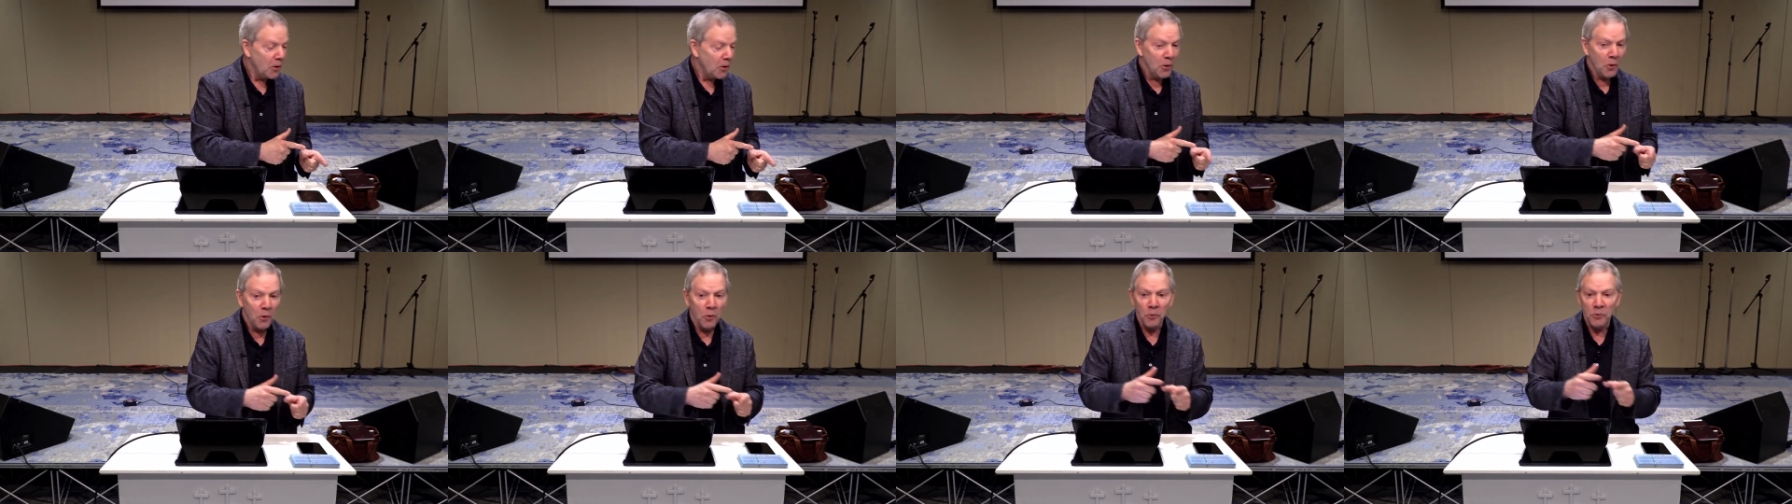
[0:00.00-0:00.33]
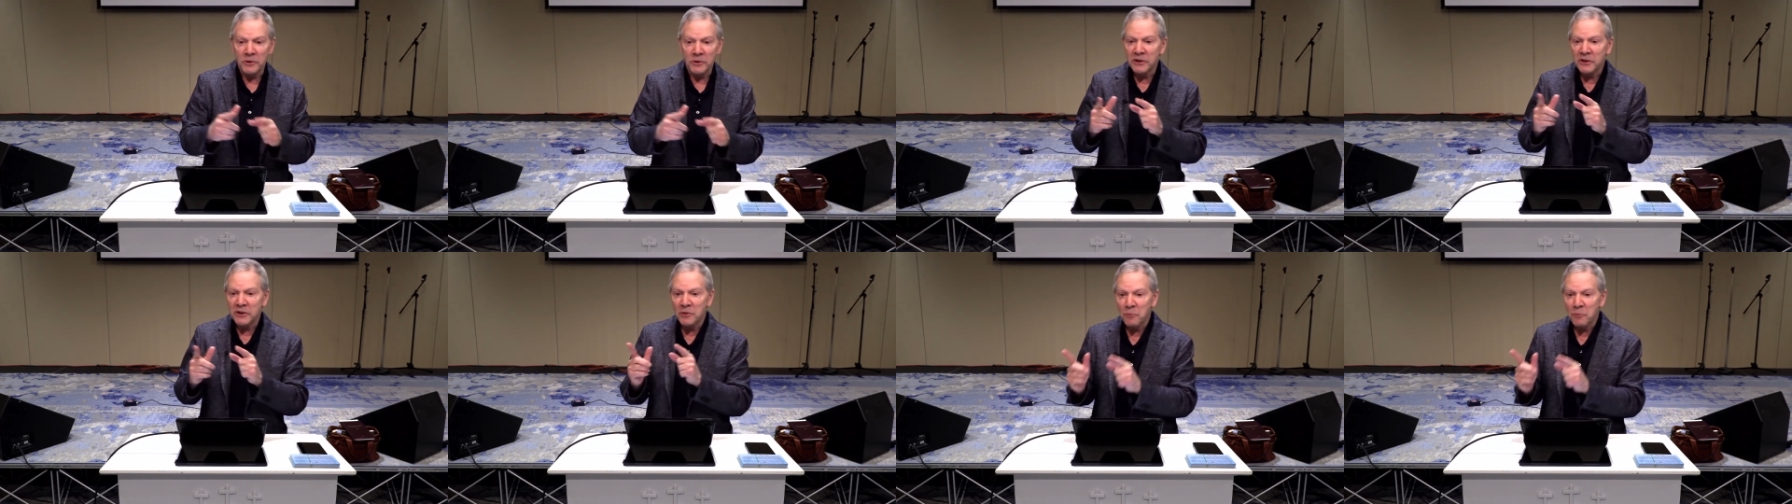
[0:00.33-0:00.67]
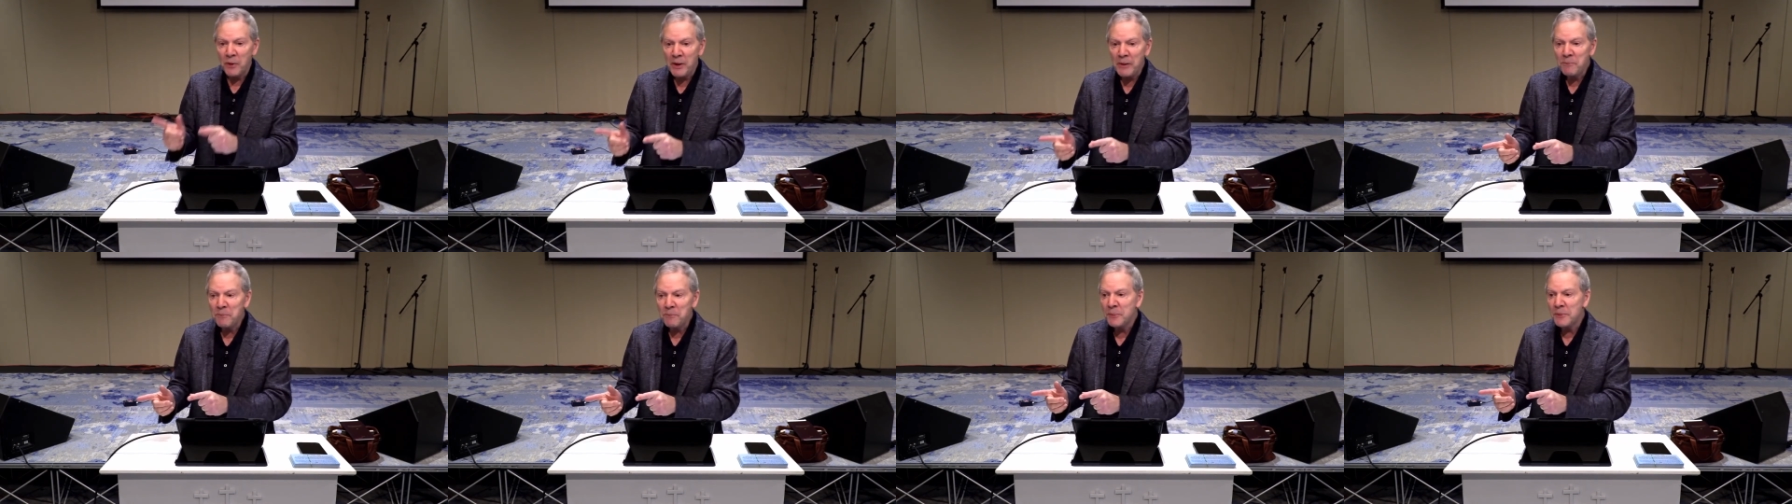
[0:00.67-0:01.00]
who
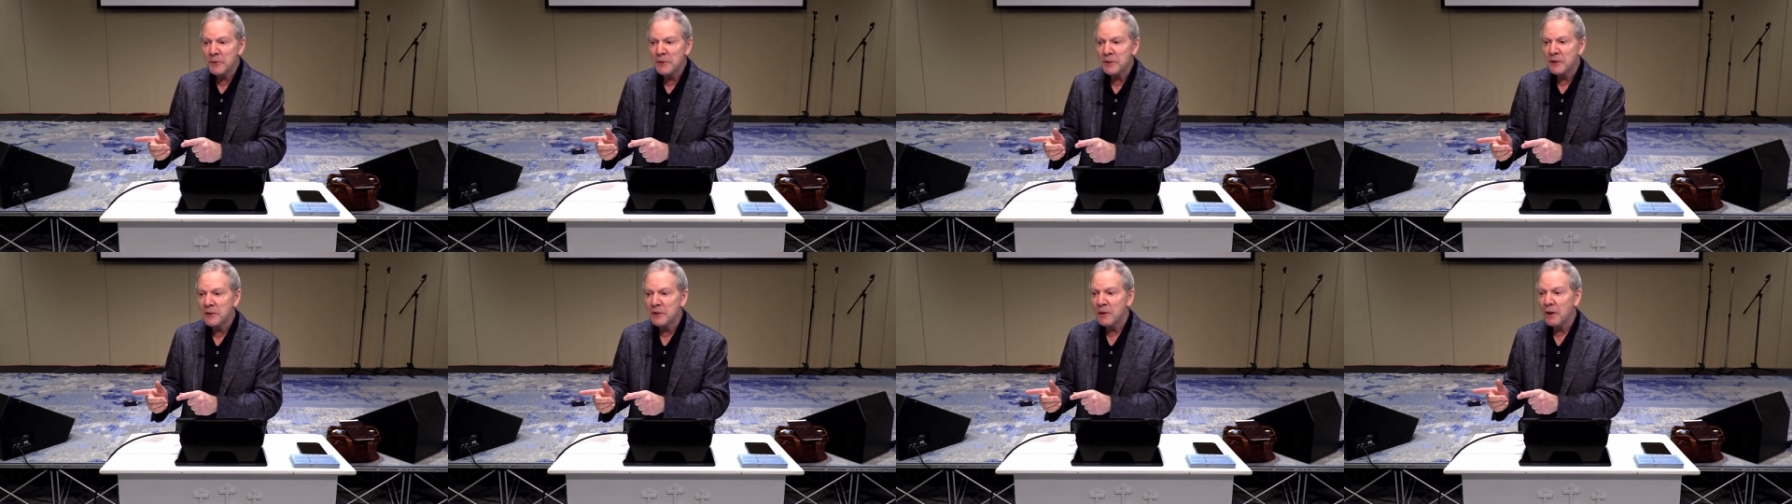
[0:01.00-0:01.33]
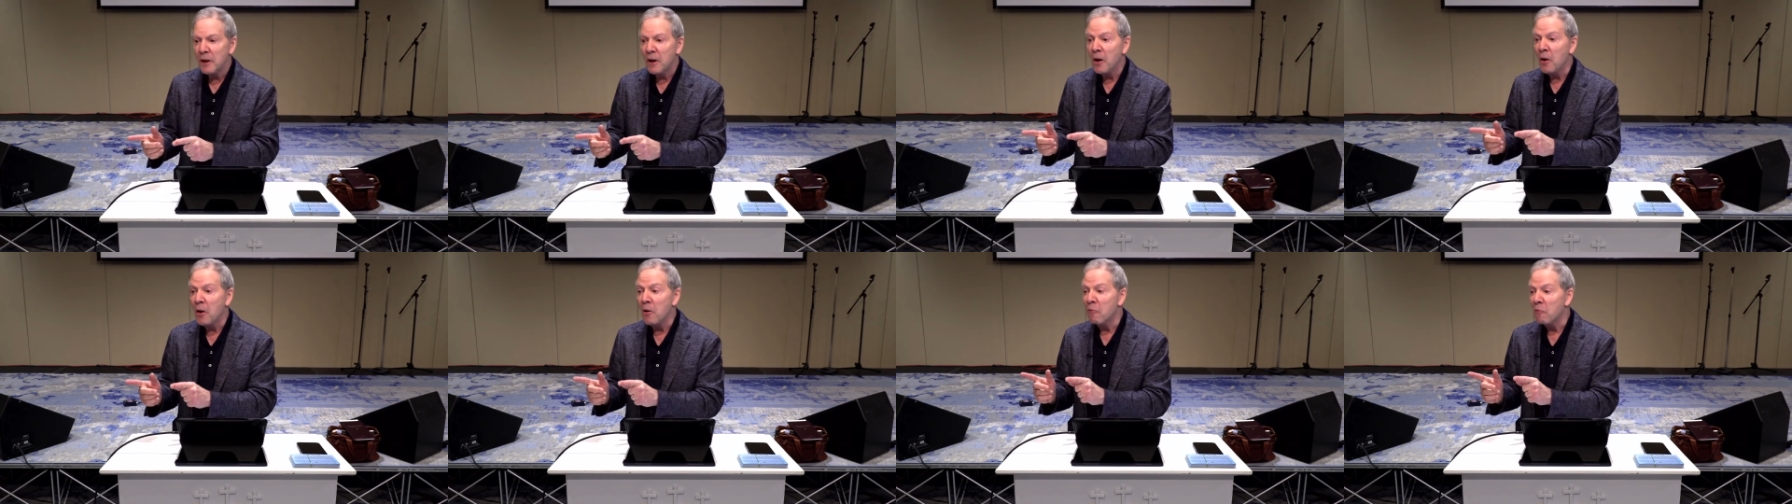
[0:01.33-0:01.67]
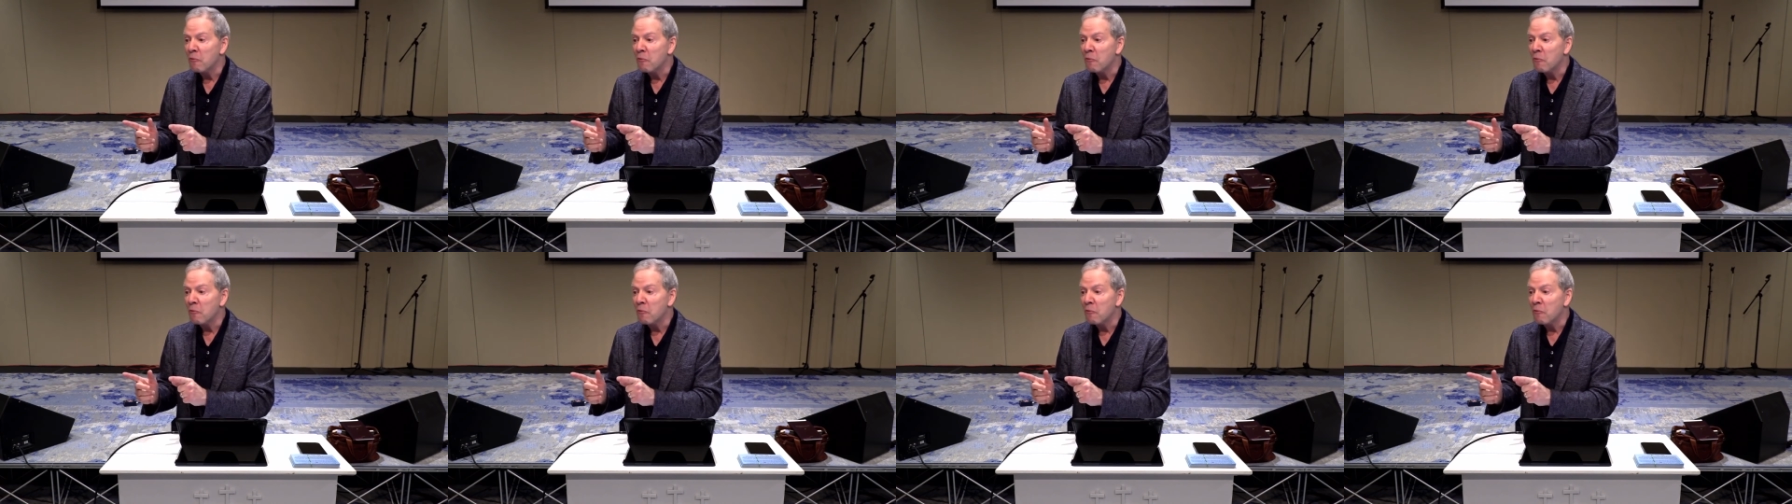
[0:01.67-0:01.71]
sweeps a